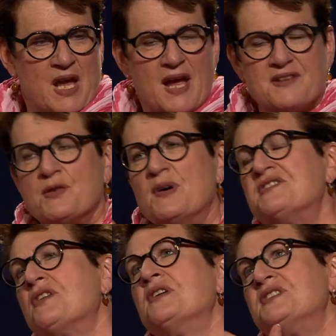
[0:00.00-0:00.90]
And so I
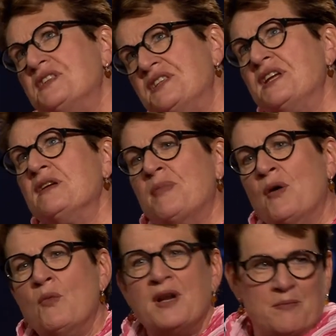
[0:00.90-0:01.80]
started to think
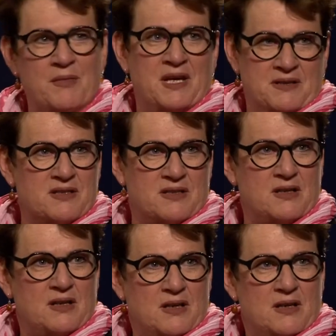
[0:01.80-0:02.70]
about what it meant
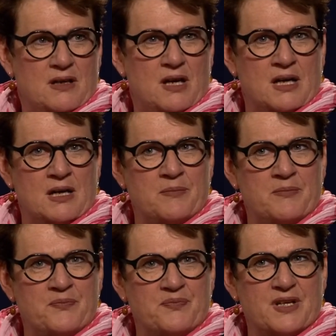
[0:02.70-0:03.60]

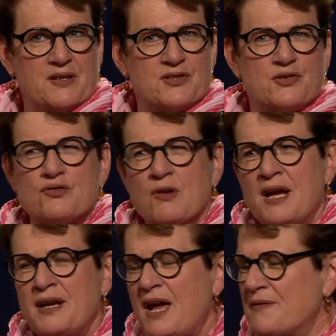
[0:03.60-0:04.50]
to
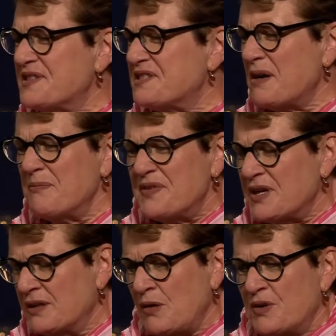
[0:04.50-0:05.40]
try to have
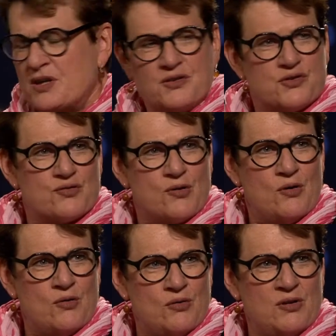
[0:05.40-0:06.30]
something that would
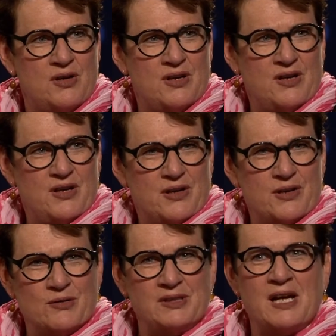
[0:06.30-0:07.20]
control
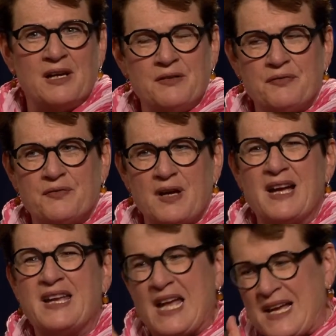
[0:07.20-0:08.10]
your life
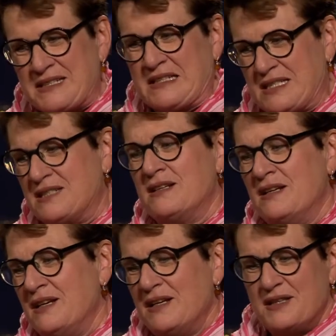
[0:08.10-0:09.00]
against
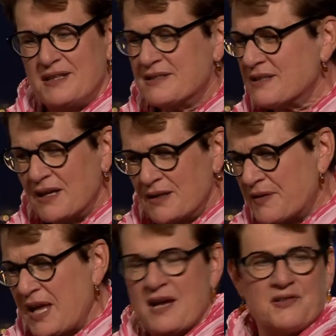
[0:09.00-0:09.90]
this kind of
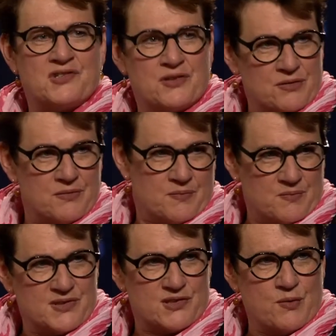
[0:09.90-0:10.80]
cancer
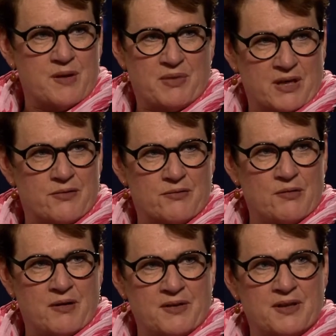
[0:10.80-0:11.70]
sweeping through
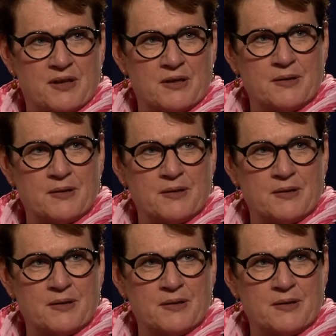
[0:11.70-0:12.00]
everything.